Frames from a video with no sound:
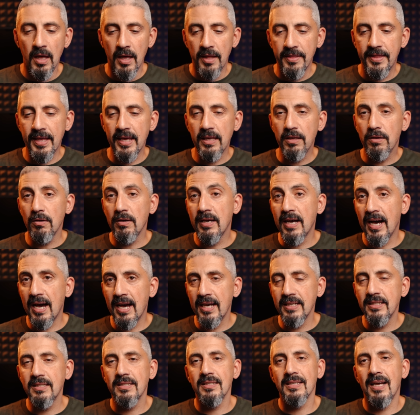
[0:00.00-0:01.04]
Thank you,
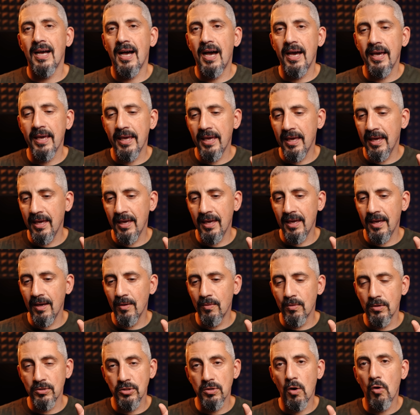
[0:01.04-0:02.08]
guys. I
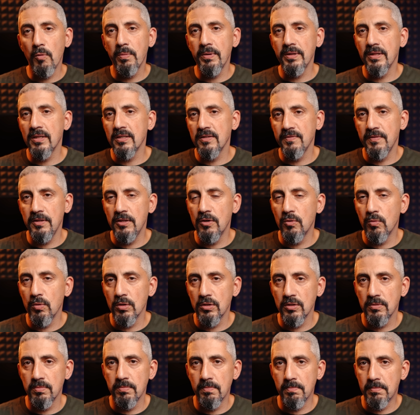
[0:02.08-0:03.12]
was hoping this video
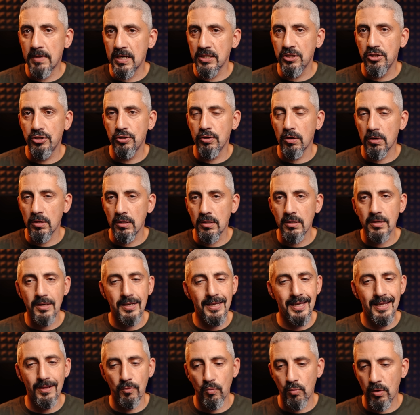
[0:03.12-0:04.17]
was much shorter.
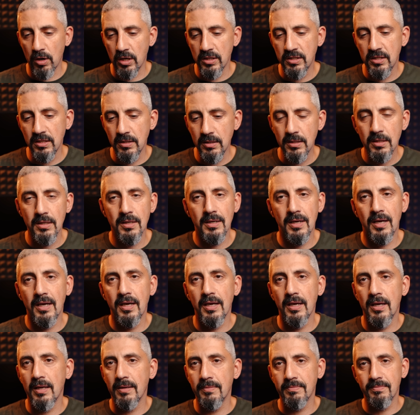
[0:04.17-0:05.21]
It wasn't.
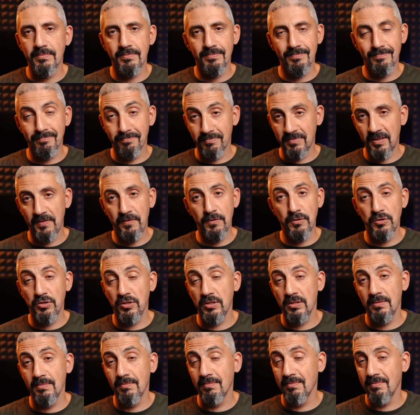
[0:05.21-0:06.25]

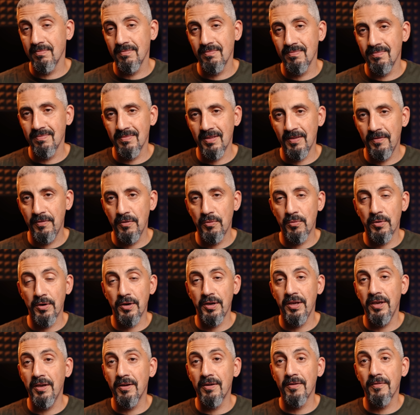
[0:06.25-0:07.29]
If you were
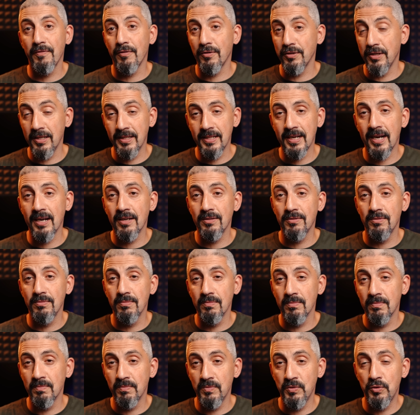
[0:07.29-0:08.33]
here for the entire
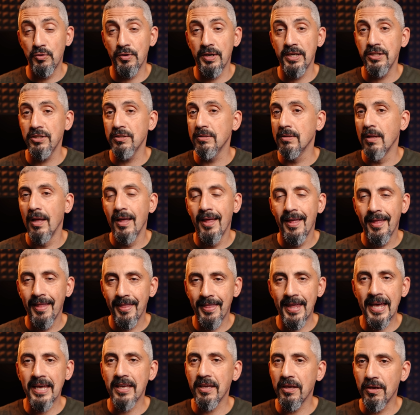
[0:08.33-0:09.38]
duration,
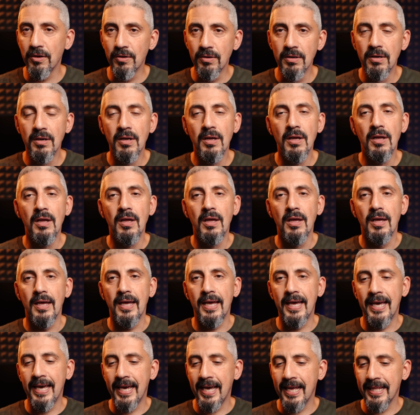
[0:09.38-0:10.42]
thank you,
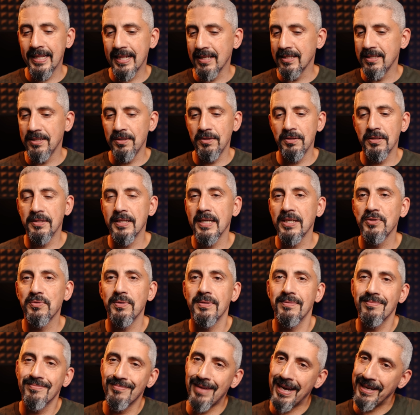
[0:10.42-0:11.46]
and I'll see you in the next one.
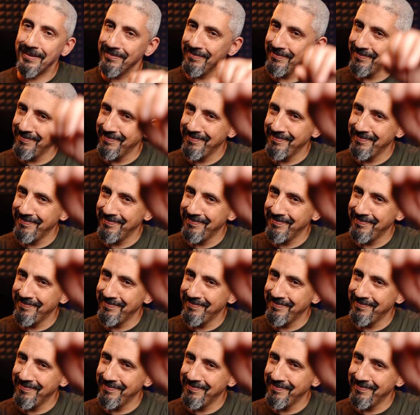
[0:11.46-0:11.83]
Bye.